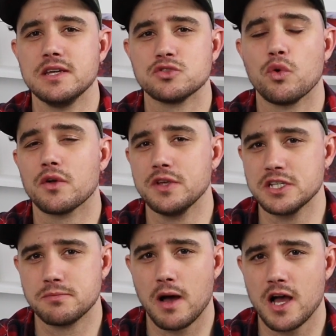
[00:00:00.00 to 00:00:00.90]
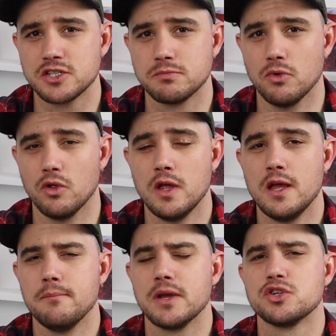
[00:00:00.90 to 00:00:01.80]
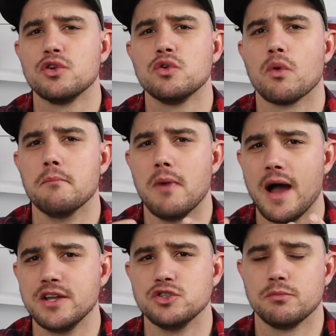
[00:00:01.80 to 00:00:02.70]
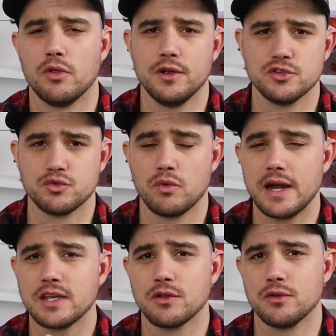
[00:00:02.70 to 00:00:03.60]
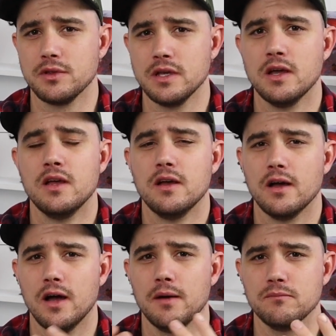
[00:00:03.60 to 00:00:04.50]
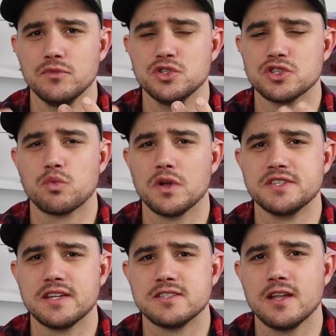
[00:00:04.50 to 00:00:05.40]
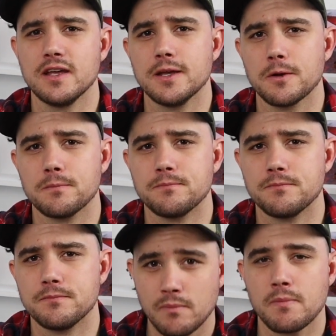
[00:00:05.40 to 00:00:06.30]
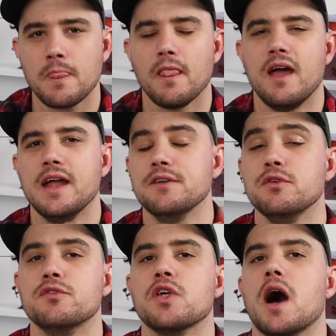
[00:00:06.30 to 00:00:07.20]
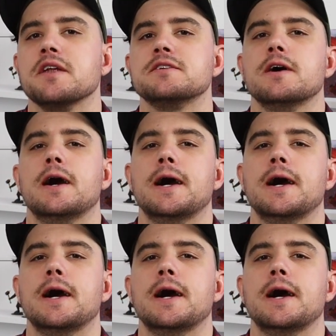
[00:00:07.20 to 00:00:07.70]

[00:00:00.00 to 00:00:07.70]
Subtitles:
as quickly as possible, make sure you remind your players regularly just what's at stake here. And if you've thought,